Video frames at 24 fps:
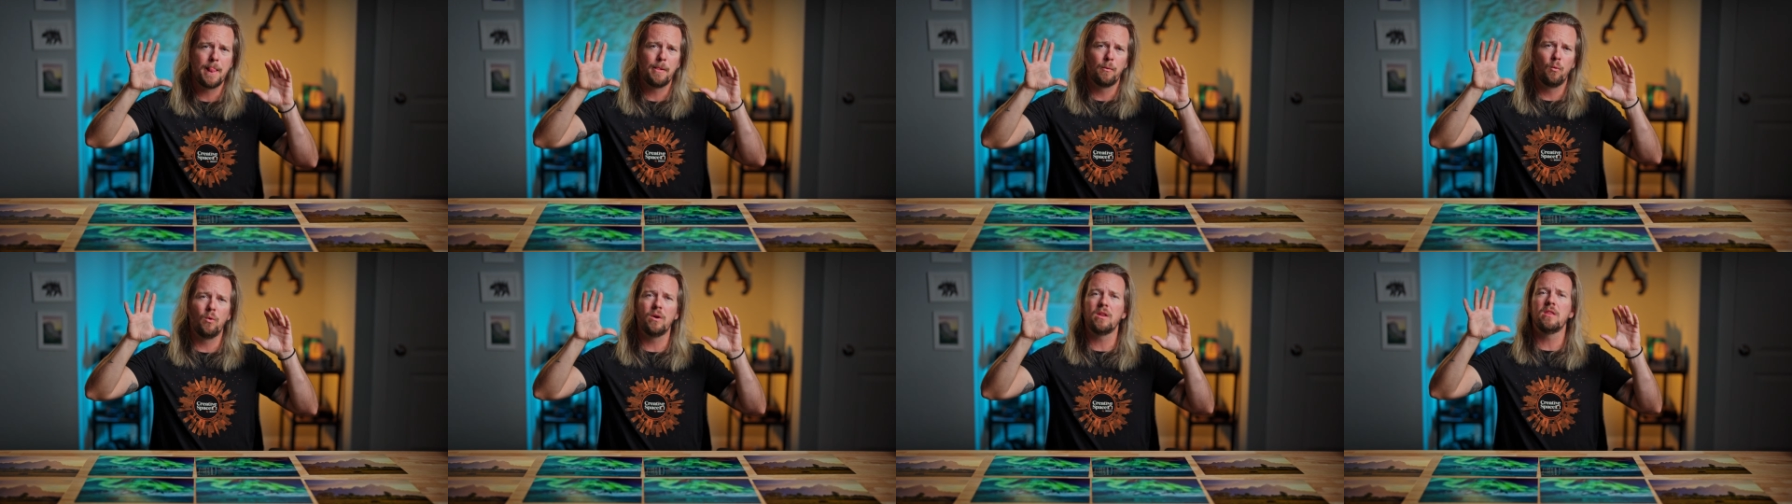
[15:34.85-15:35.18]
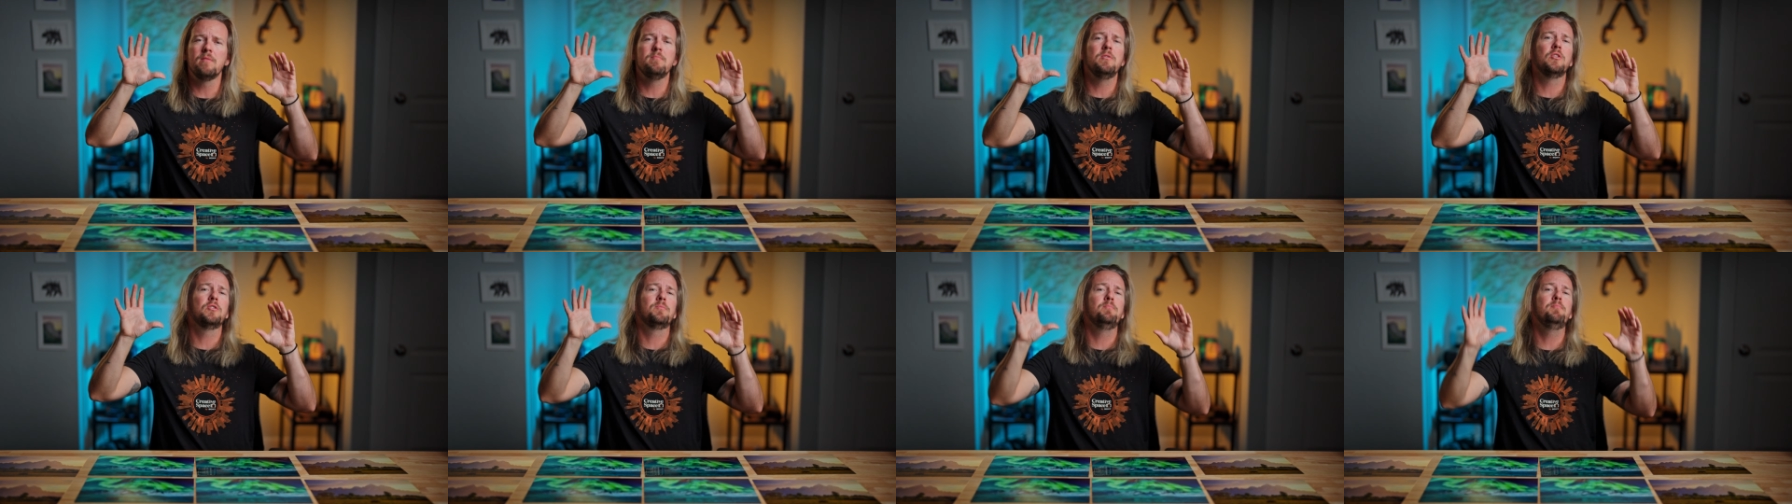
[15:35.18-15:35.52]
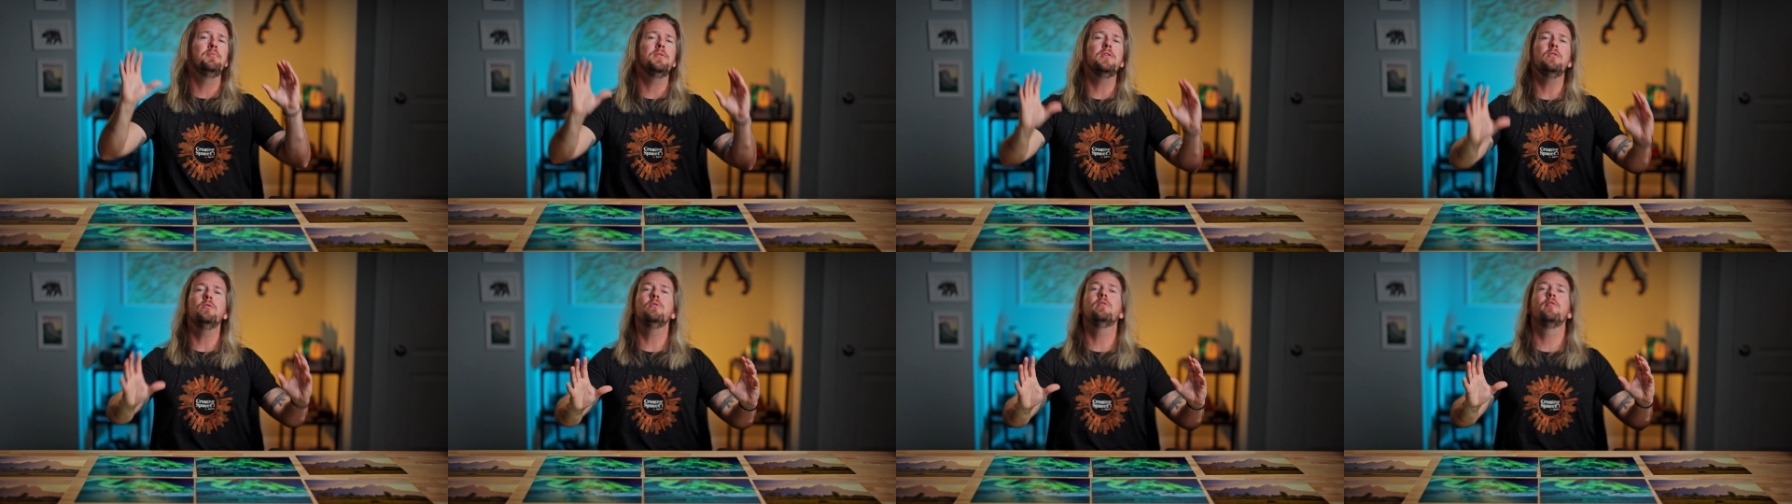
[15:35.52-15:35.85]
one of the most
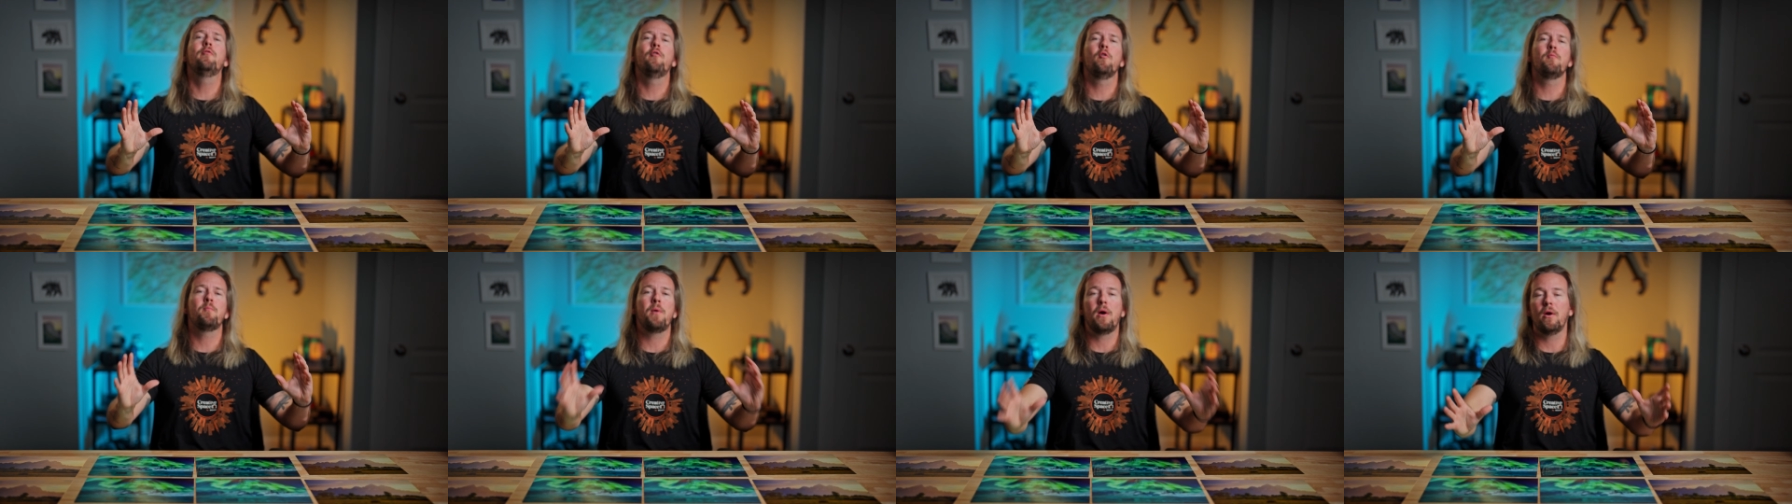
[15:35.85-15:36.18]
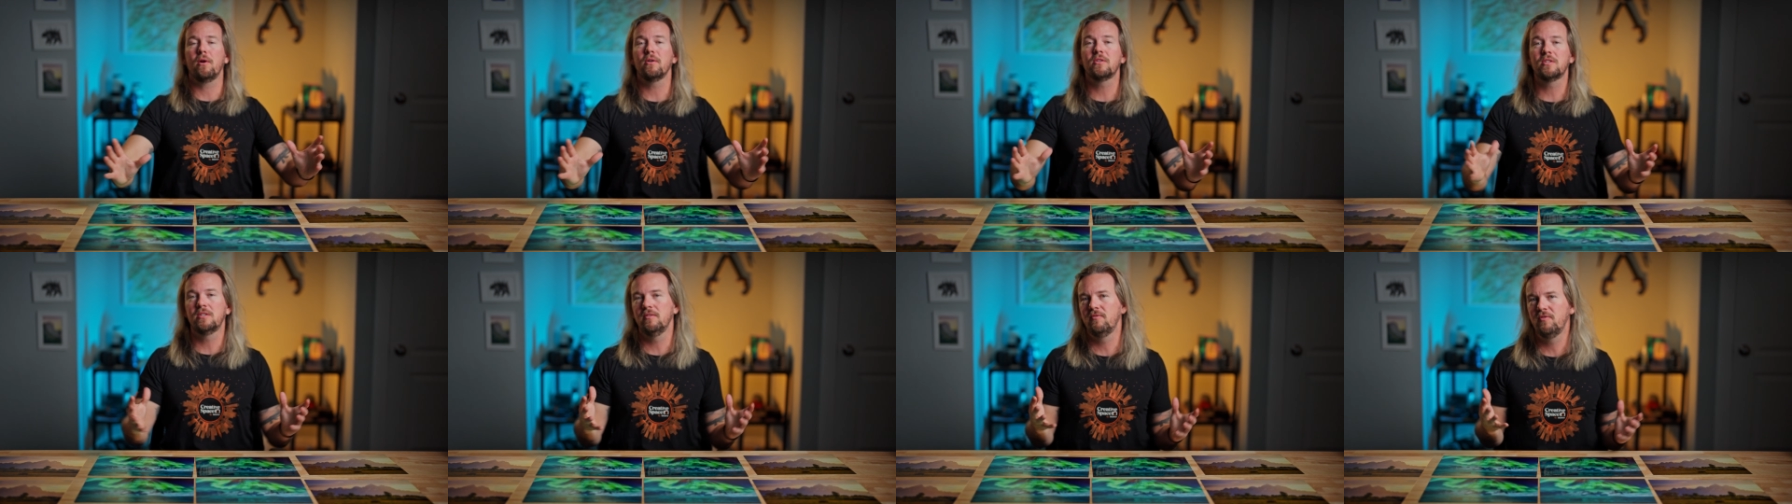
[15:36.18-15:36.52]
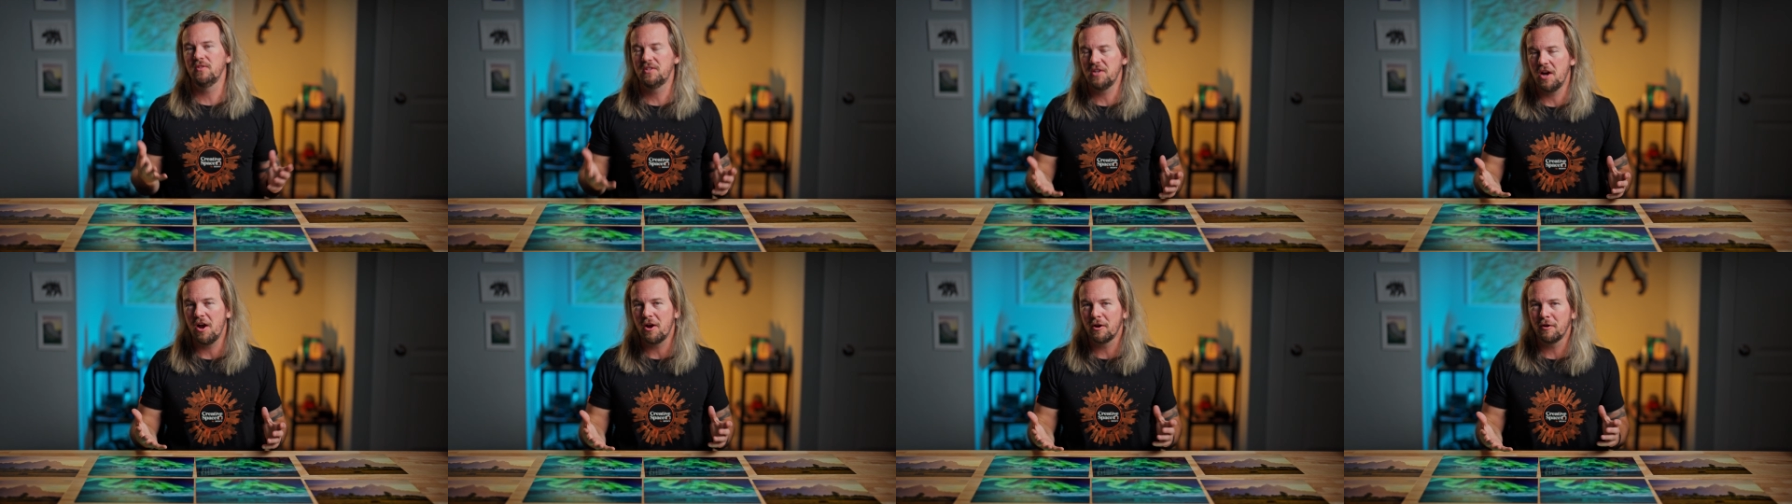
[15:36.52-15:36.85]
beautiful parts of
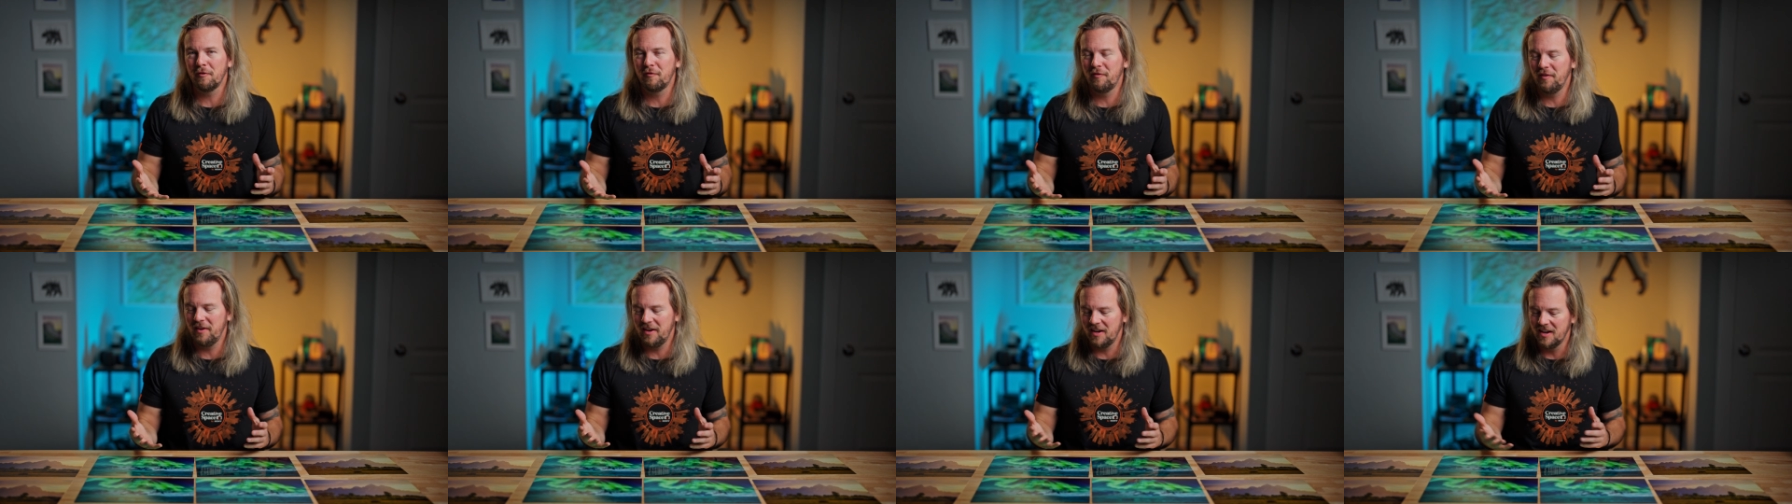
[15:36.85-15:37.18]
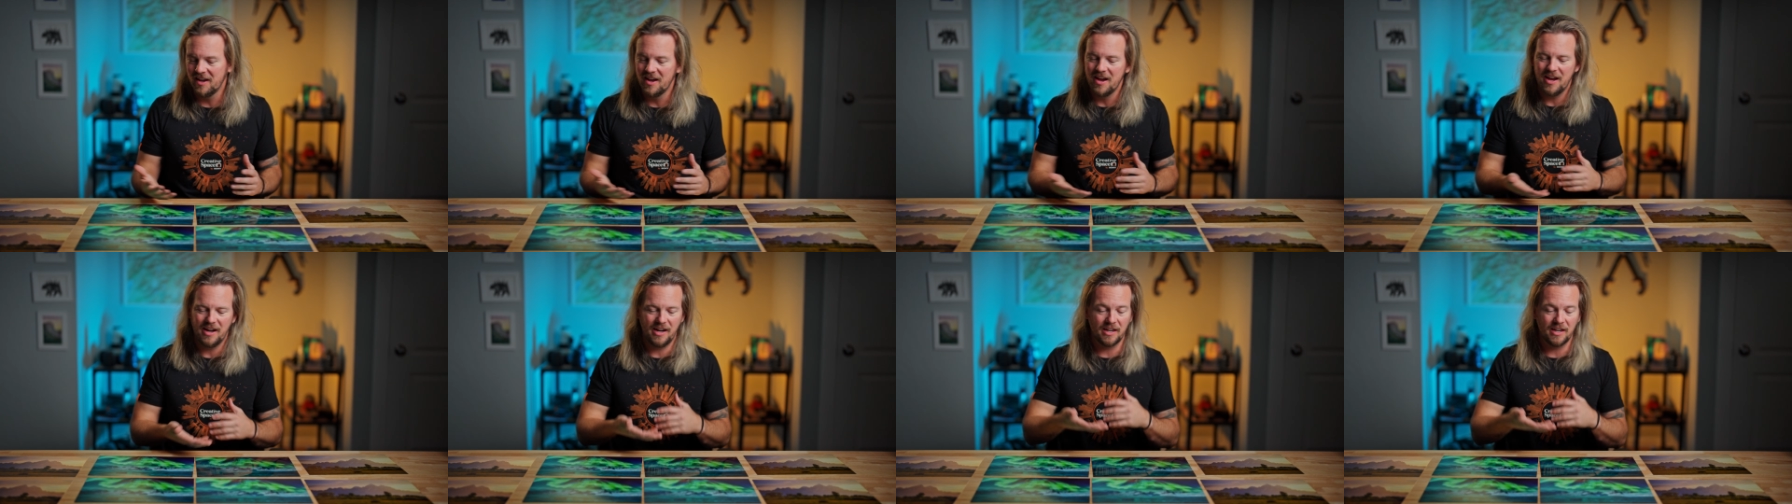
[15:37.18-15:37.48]
photography.